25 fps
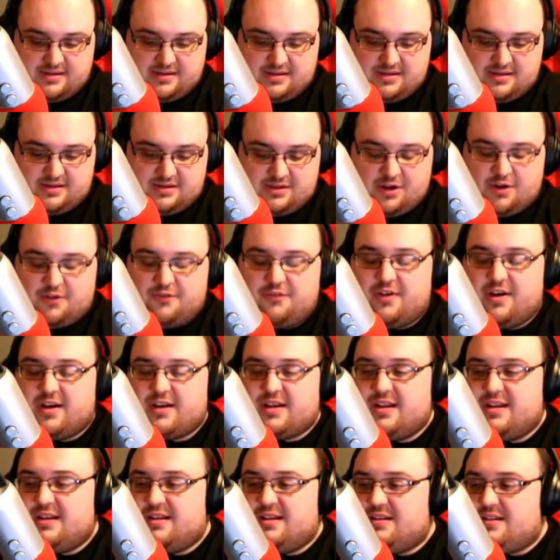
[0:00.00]
don't
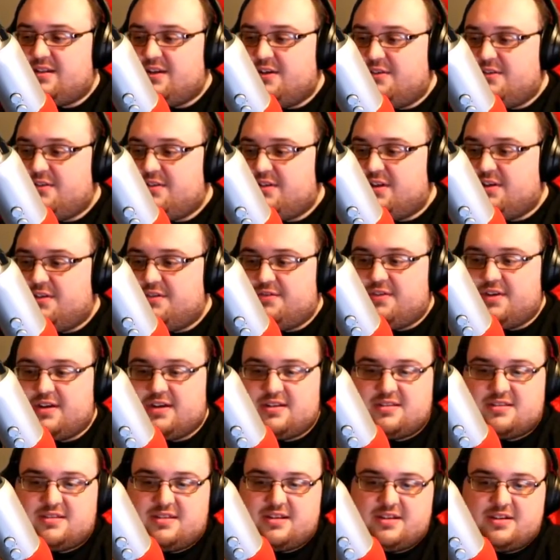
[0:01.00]
fucking
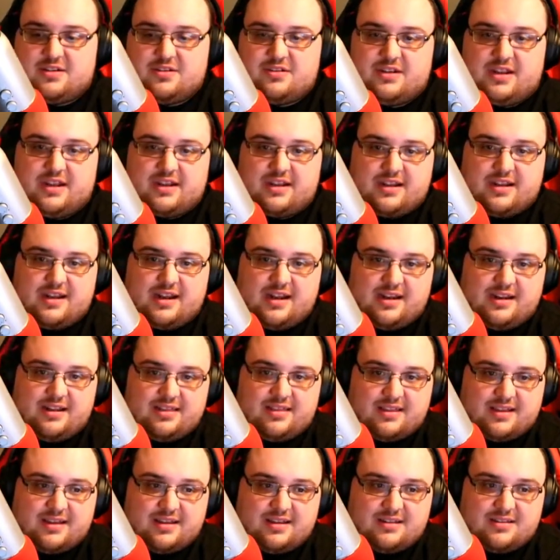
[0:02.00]
stick your dick in
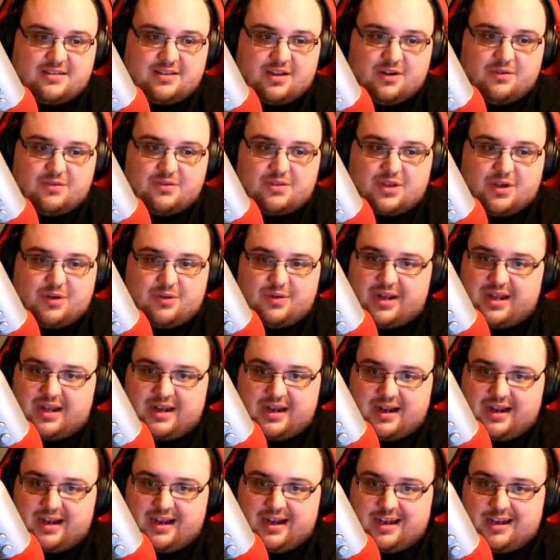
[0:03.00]
anything. Don't hit
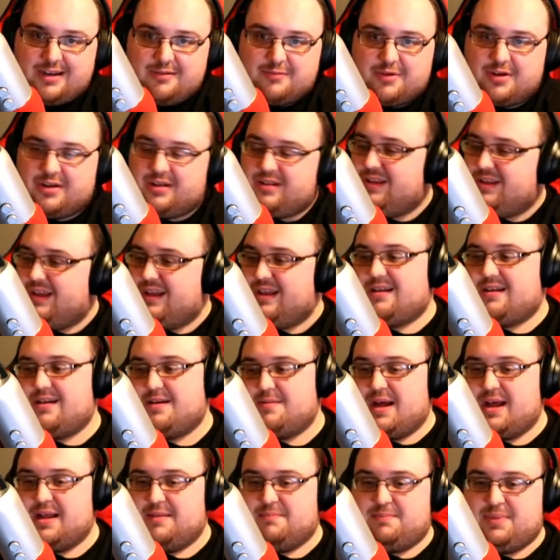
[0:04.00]
on anyone. Like, come
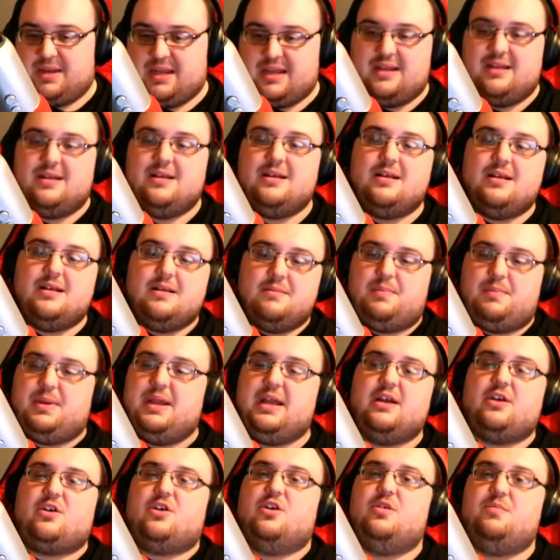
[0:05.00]
on, be
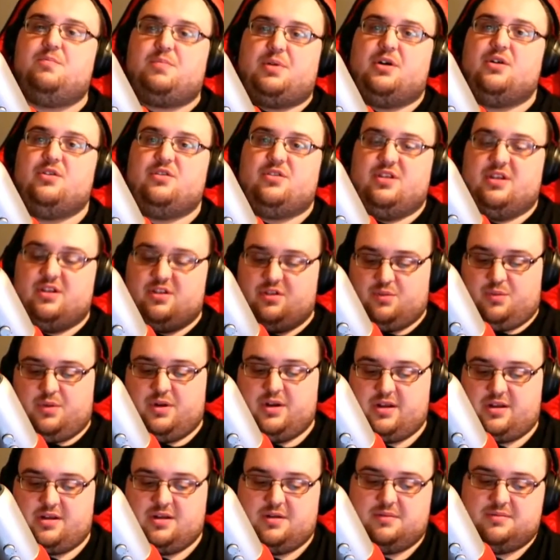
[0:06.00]
a good person is what
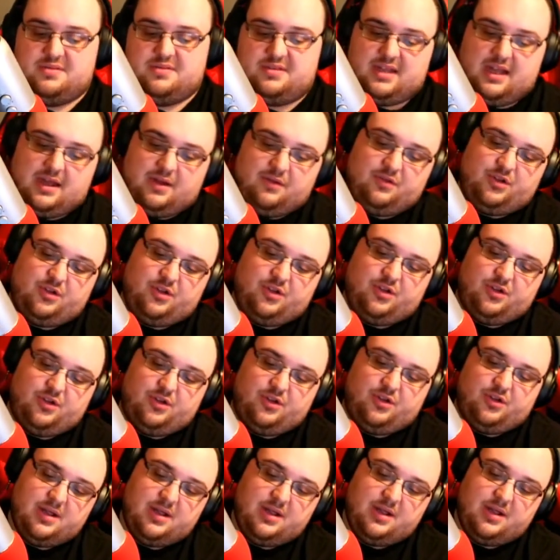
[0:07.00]
it comes down to.
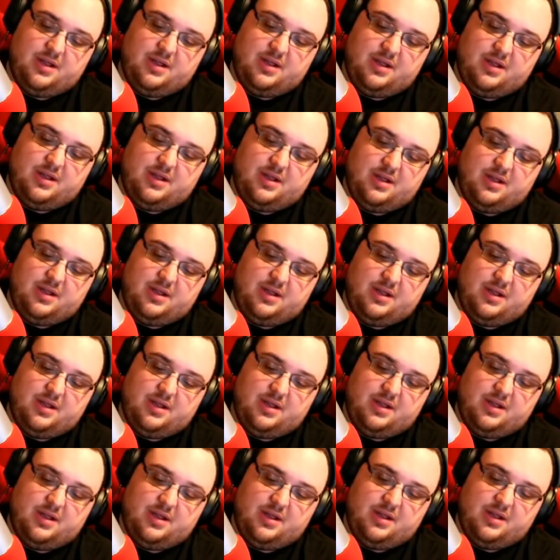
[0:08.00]
The other
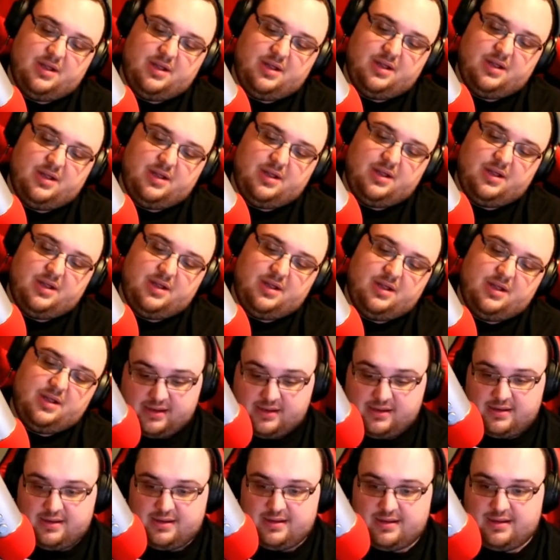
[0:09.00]
Shorty But A Goodie
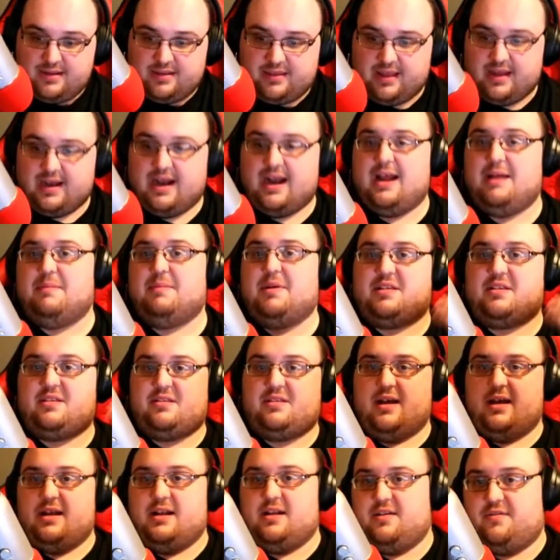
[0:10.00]
that I am
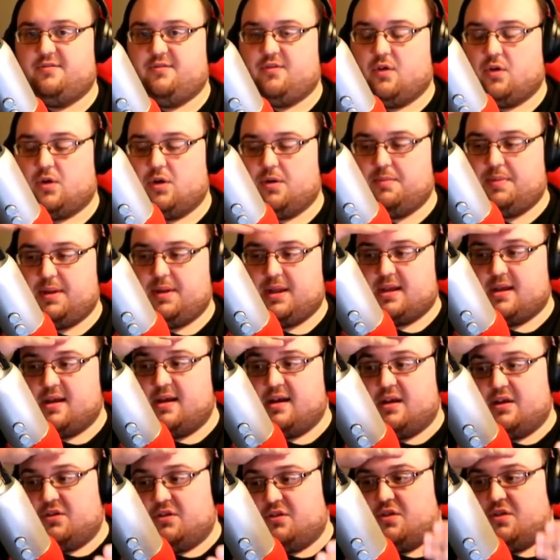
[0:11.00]
excited for,
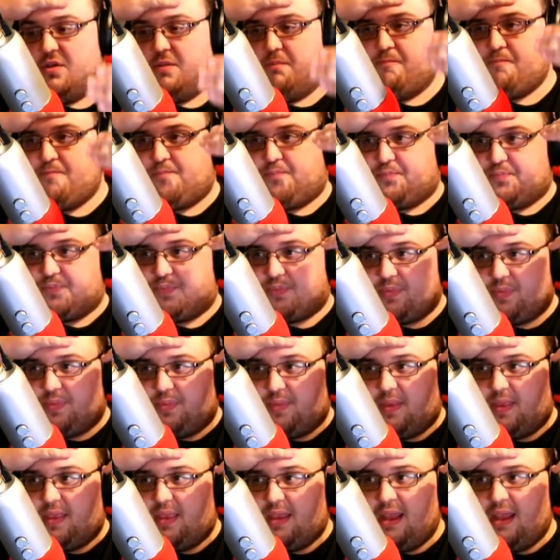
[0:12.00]
because
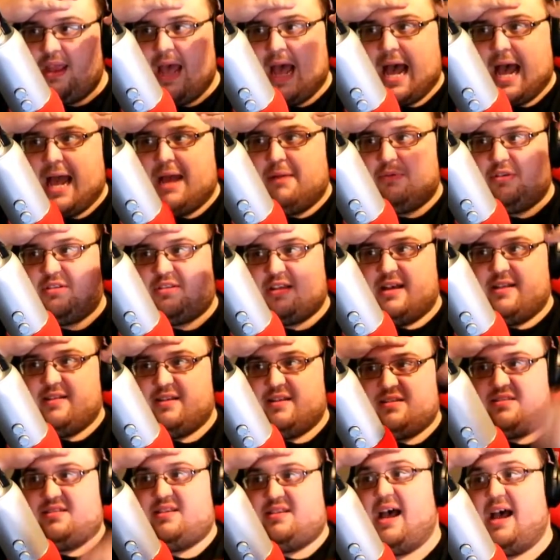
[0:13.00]
I was on the
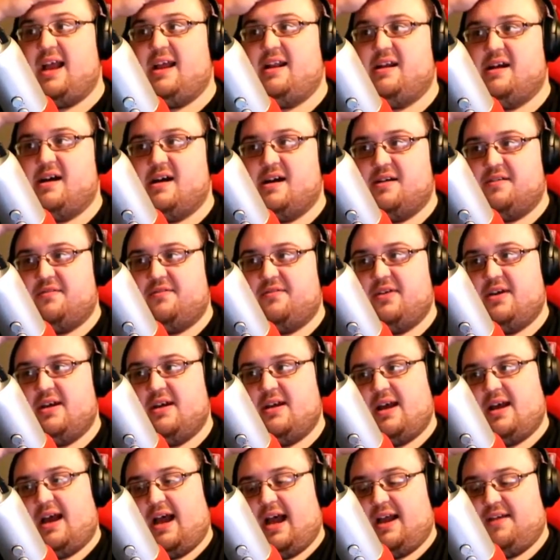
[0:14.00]
side of,
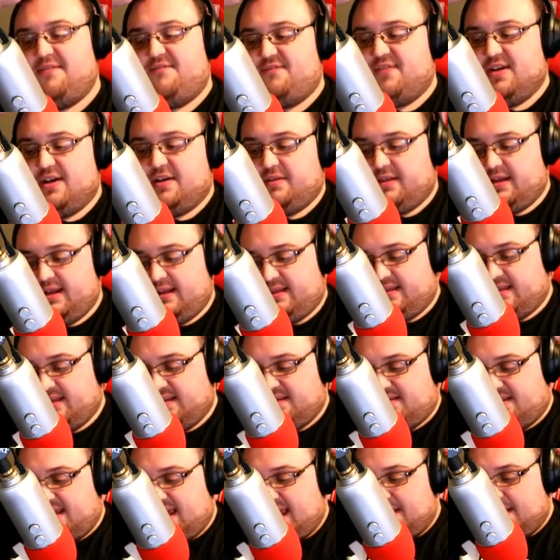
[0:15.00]
I felt like
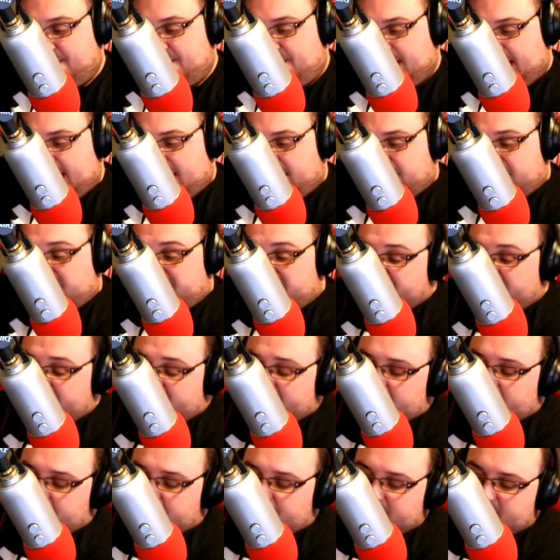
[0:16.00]
this campaign was a
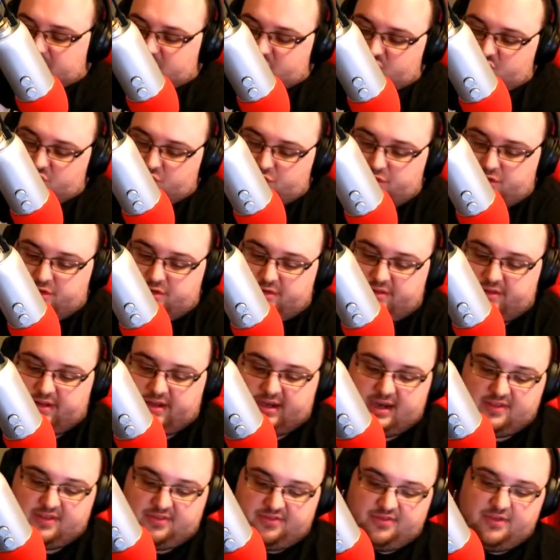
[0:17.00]
little bit shorter than
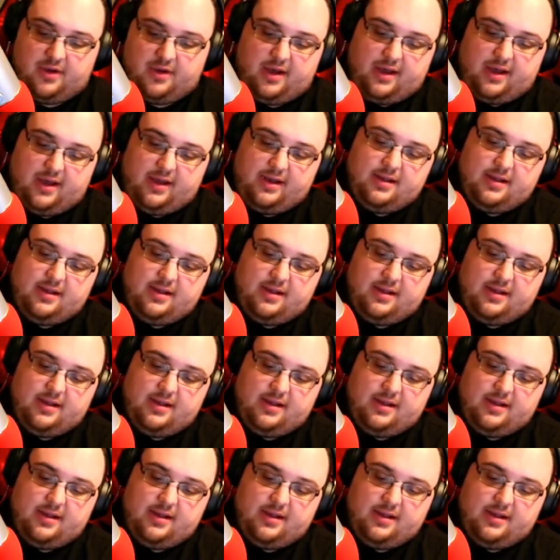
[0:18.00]
I thought.